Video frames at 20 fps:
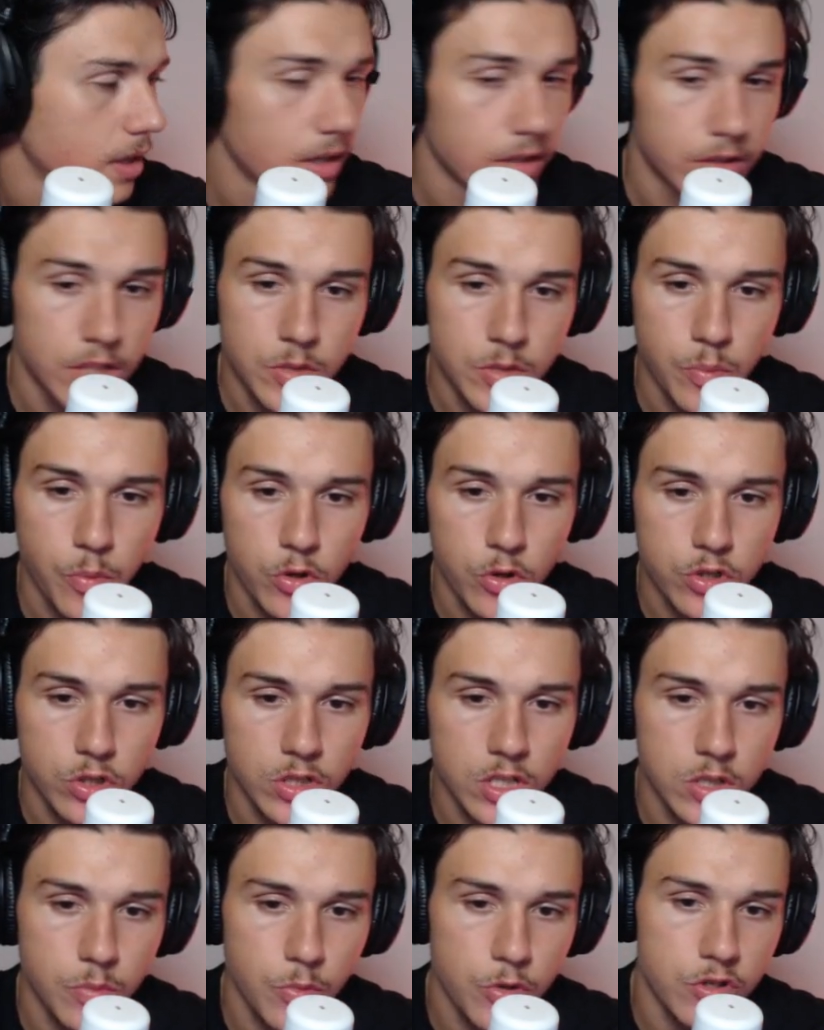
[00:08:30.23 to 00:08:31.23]
Disproportional
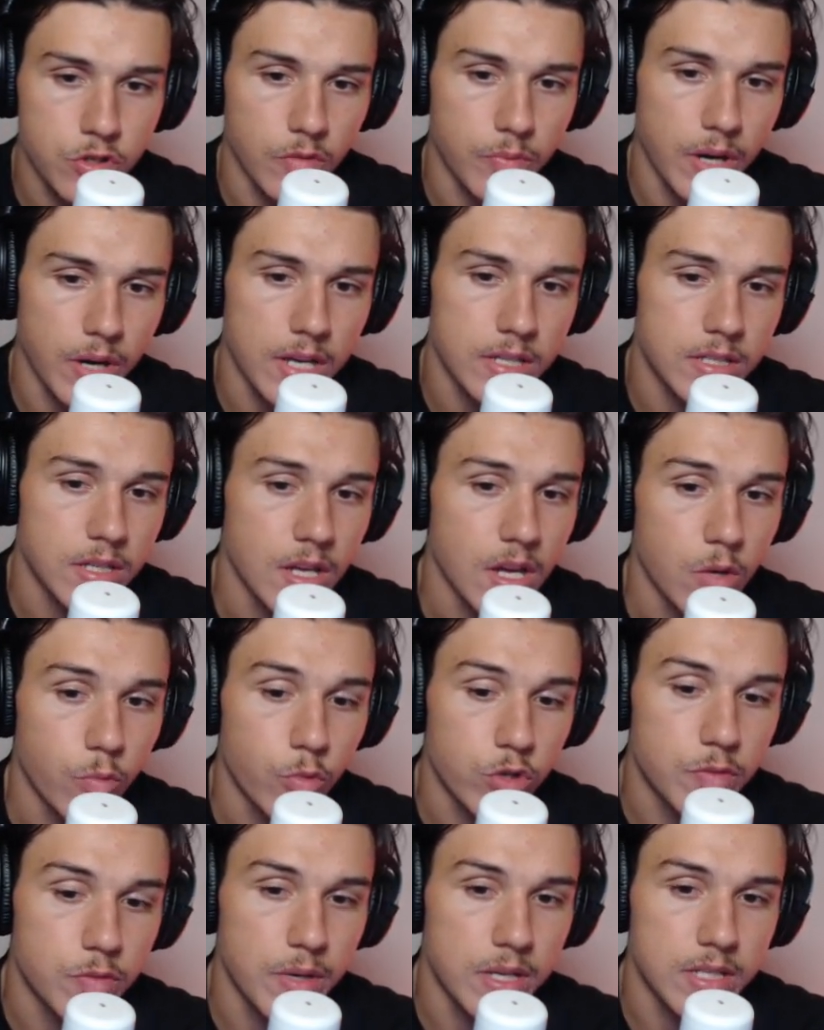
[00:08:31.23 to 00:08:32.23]
distribution of price,
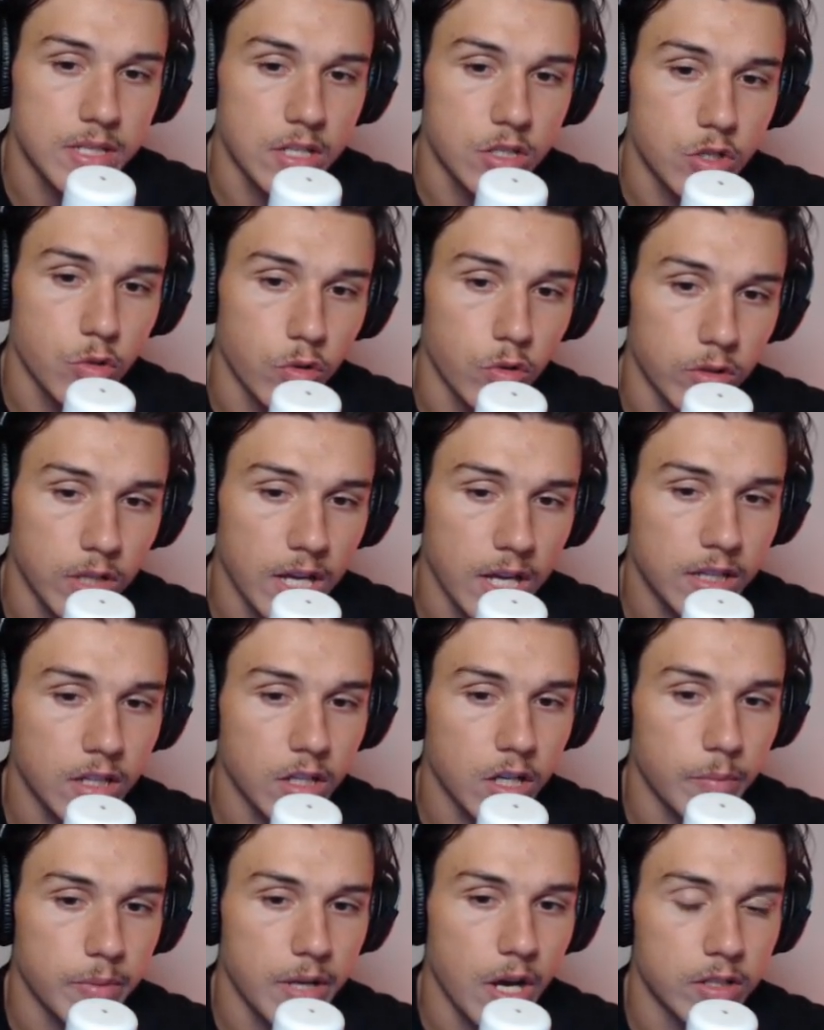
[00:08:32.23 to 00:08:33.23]
which means that you'll likely
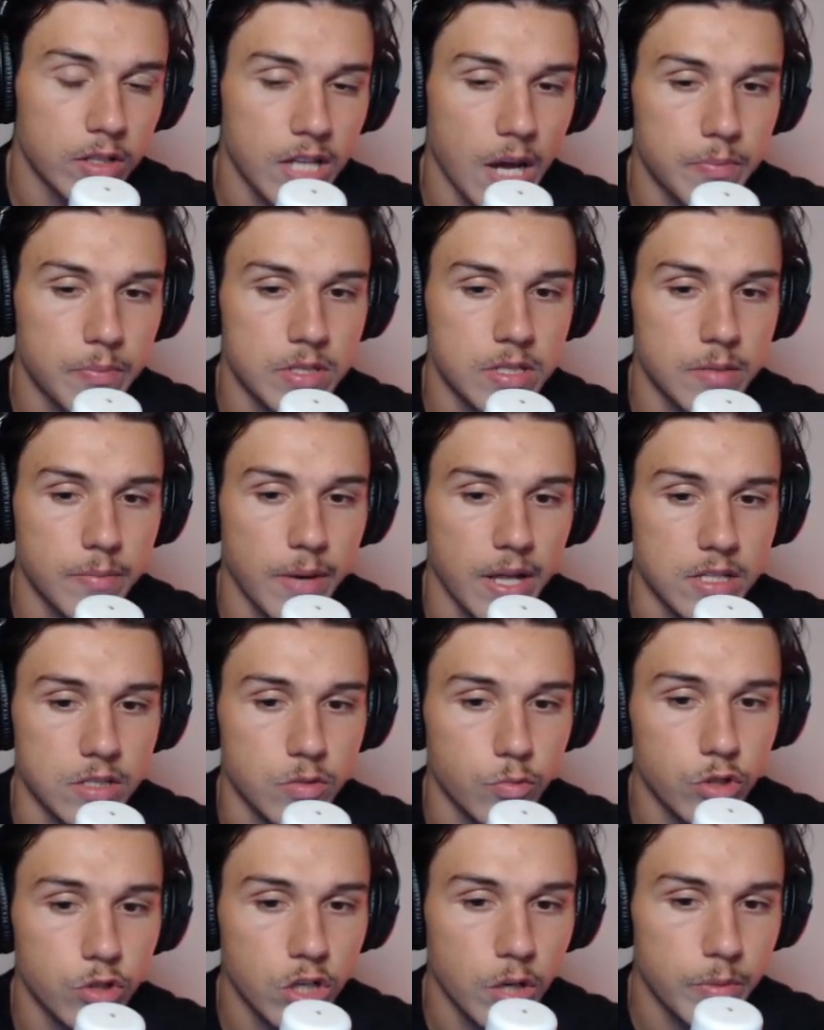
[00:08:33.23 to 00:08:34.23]
come down, tap this imbalance.
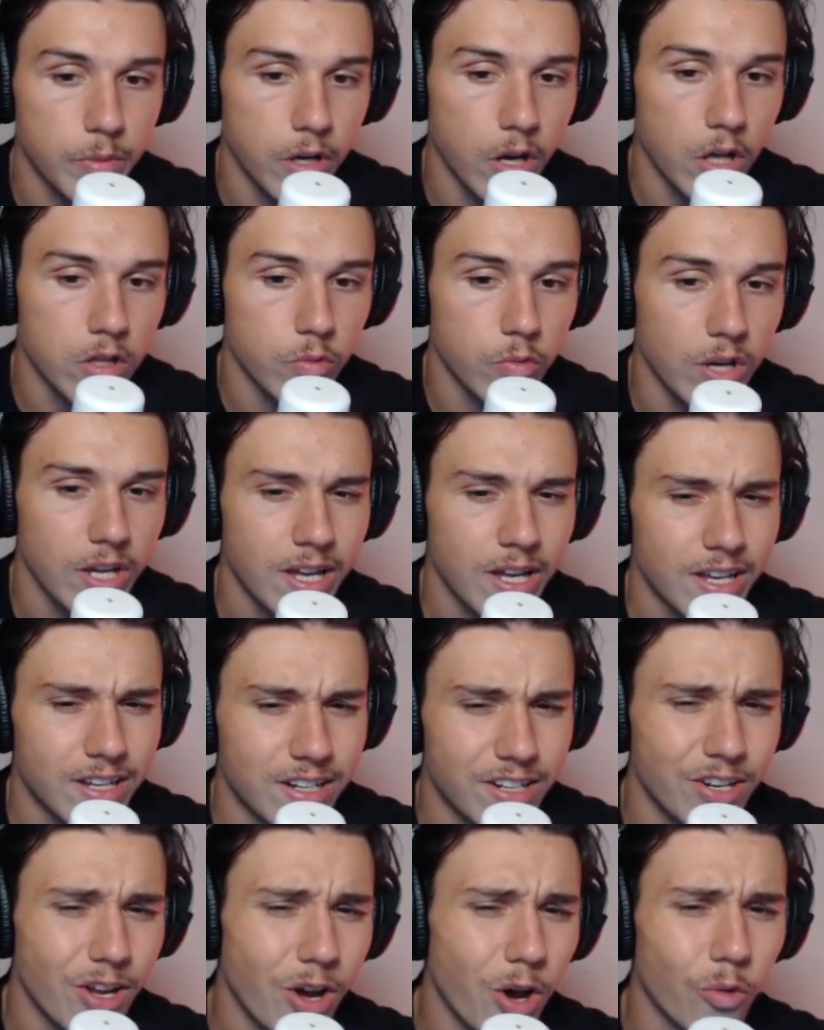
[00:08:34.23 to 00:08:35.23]
Will it come down all the way?
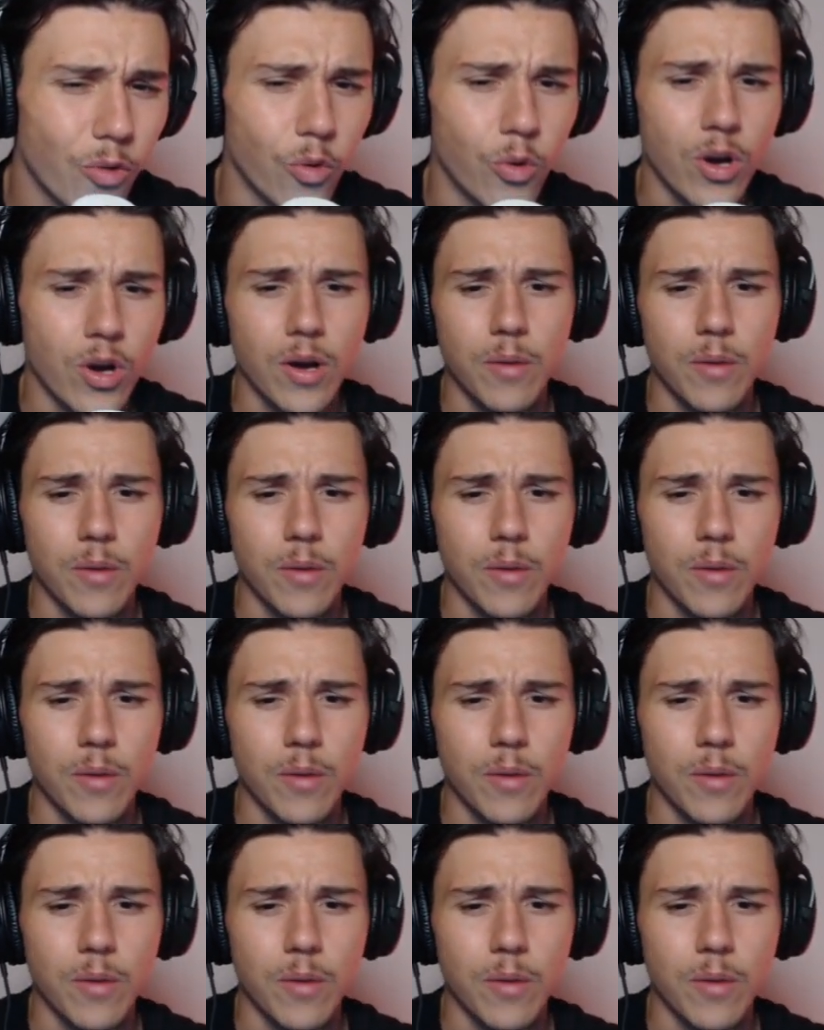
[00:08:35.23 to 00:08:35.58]
No.